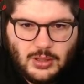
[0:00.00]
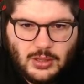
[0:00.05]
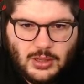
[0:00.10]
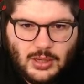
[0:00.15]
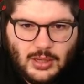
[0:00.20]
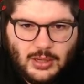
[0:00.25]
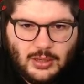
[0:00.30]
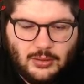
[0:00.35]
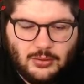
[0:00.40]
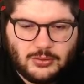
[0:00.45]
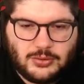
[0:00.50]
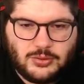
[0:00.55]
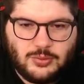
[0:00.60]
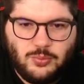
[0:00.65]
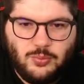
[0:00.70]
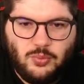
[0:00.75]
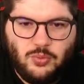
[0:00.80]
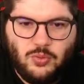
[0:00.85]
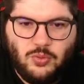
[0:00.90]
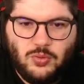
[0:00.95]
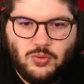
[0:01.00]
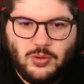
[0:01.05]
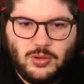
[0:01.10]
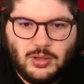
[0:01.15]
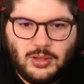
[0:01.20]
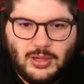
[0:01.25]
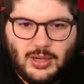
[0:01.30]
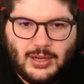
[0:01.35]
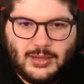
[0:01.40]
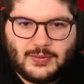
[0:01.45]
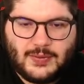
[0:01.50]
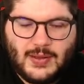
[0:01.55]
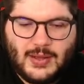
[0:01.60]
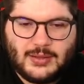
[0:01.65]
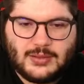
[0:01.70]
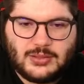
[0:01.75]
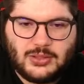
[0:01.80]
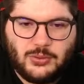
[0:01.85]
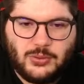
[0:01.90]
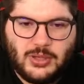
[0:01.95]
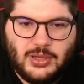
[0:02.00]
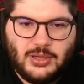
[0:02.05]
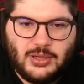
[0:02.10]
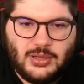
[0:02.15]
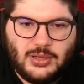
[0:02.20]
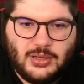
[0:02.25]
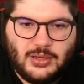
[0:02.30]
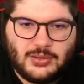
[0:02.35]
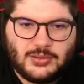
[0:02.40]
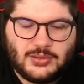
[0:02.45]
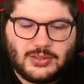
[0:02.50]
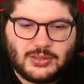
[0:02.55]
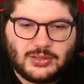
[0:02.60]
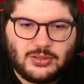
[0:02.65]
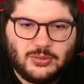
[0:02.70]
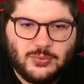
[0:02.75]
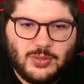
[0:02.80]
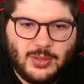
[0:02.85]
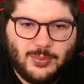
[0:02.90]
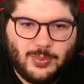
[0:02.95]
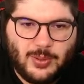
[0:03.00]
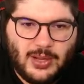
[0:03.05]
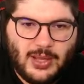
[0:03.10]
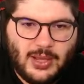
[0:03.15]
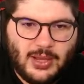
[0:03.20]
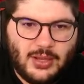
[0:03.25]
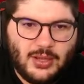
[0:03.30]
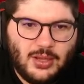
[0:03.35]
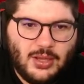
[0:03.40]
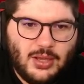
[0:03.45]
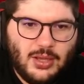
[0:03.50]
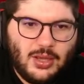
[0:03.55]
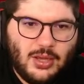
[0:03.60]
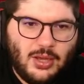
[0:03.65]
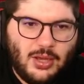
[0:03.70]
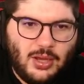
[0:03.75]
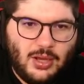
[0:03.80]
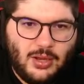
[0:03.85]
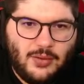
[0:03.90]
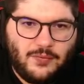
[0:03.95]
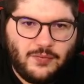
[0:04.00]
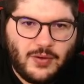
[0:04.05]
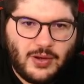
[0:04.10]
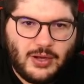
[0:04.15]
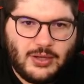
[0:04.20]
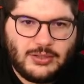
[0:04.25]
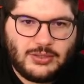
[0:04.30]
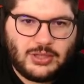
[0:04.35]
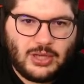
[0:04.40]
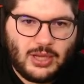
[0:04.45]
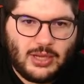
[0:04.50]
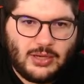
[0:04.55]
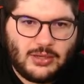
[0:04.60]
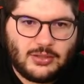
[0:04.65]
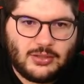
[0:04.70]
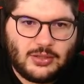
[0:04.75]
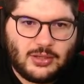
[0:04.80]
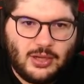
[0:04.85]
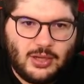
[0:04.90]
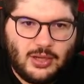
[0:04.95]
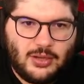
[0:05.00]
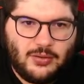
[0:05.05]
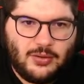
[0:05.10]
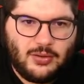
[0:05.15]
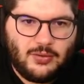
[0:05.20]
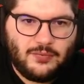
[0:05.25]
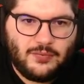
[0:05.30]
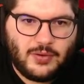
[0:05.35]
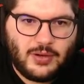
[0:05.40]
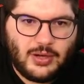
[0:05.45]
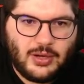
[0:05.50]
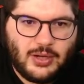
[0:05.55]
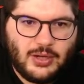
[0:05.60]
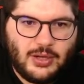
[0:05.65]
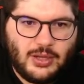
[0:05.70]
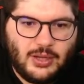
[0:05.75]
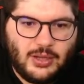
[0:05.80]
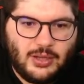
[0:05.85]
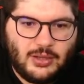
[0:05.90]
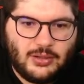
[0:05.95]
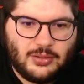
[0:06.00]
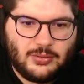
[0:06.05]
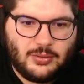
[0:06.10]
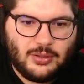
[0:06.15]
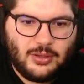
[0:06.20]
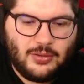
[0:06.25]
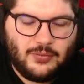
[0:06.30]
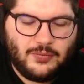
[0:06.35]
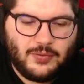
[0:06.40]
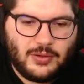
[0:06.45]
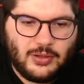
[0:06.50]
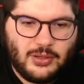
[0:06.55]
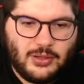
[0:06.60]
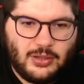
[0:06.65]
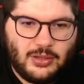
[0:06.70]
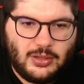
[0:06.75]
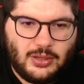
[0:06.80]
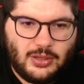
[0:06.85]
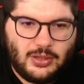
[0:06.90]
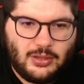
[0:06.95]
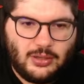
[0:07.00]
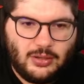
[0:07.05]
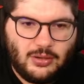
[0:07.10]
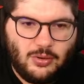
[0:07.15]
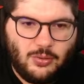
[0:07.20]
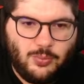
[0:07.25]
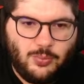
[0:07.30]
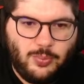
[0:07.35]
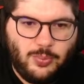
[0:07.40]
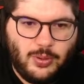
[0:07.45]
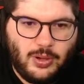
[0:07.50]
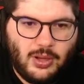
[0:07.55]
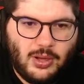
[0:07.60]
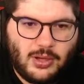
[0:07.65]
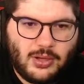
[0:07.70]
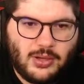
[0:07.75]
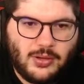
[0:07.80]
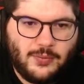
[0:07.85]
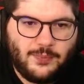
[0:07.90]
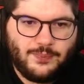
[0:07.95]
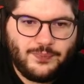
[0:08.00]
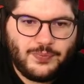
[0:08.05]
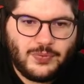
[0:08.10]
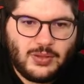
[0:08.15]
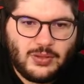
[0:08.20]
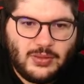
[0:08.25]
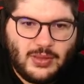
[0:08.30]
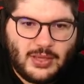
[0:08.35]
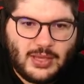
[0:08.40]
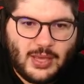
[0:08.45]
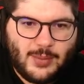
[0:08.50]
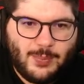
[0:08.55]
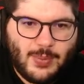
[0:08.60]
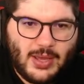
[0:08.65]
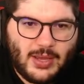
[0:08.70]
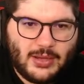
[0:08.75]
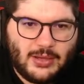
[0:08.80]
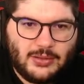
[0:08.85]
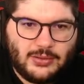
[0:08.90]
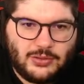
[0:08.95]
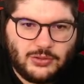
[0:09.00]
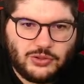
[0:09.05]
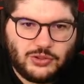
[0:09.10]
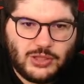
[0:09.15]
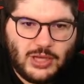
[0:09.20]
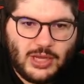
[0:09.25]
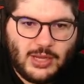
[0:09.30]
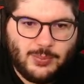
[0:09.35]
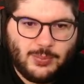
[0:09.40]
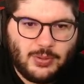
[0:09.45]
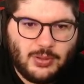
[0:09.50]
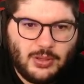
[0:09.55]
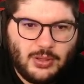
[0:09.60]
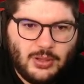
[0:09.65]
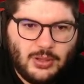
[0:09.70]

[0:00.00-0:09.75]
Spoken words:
And it looks more like that. So in a system, they play a very tight, a very low block. They get back into shape.